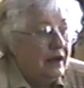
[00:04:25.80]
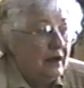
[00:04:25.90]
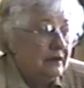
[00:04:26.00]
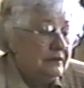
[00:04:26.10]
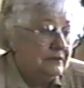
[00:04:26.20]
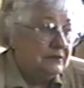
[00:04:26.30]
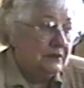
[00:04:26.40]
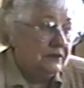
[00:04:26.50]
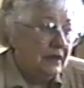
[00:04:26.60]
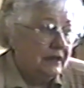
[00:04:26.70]
I don't
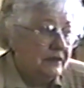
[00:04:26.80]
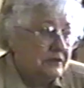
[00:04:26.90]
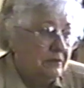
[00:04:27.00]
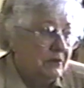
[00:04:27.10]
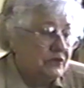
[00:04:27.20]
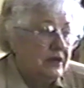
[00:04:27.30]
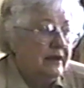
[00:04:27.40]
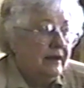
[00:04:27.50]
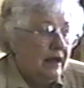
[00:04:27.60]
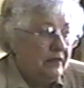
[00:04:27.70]
know. I guess I'm not sure.
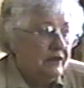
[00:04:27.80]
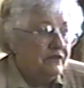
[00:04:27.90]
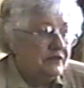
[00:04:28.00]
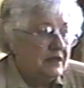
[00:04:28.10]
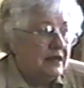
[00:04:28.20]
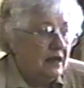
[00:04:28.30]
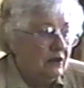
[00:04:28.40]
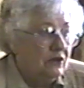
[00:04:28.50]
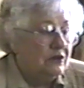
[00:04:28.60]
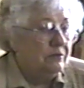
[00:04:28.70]
They've said I
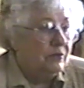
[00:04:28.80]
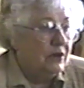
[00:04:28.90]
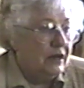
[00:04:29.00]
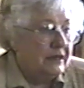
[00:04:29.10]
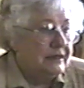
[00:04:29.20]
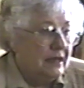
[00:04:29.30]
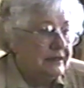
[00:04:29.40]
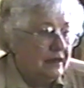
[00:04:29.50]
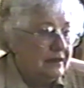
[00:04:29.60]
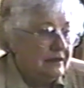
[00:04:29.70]
look more like
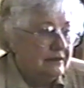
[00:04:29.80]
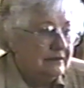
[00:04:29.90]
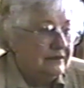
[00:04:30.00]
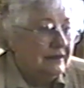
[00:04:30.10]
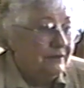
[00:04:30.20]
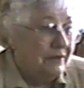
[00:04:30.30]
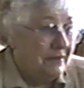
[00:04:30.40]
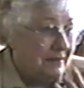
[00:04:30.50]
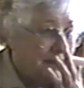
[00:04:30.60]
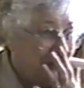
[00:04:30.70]
Dad.
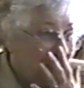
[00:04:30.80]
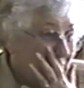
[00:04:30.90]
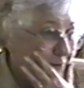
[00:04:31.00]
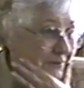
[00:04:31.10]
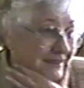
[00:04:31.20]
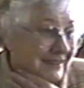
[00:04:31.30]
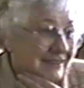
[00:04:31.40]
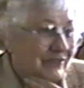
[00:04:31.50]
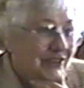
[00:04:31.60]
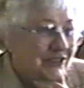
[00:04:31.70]
The nose and
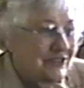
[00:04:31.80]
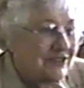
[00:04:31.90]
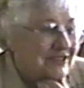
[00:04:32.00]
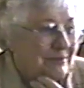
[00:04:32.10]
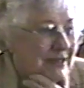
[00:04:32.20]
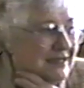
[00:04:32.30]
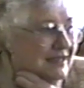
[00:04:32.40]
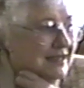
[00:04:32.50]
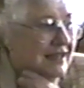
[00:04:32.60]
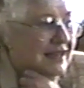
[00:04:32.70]
the features, but
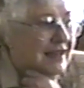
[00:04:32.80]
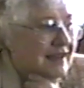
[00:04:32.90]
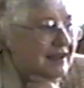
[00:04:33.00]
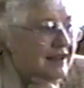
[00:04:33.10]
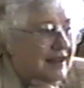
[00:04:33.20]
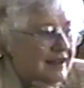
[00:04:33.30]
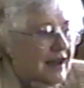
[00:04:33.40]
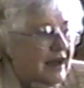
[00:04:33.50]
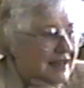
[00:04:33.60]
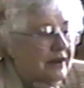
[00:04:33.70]

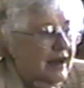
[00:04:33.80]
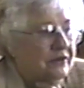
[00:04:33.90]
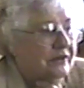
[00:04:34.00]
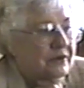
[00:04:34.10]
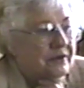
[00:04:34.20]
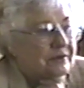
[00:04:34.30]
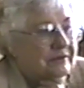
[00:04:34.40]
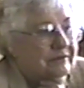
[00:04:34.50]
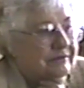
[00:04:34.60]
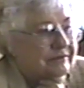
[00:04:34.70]
I don't know.
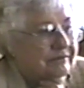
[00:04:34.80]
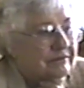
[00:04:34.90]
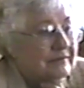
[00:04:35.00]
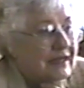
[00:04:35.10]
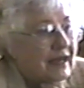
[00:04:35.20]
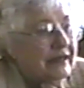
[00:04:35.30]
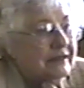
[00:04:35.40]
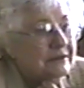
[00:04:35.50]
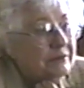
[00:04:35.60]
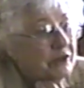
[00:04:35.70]
I
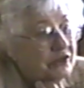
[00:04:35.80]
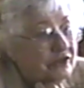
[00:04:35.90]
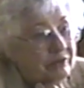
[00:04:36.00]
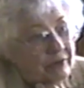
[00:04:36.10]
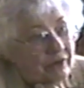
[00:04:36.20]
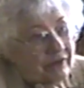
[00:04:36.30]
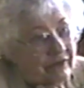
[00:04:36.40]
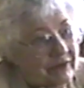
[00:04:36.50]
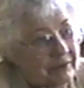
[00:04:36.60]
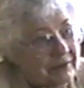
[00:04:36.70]
guess a mixture of both
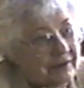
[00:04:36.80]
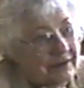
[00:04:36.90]
of them.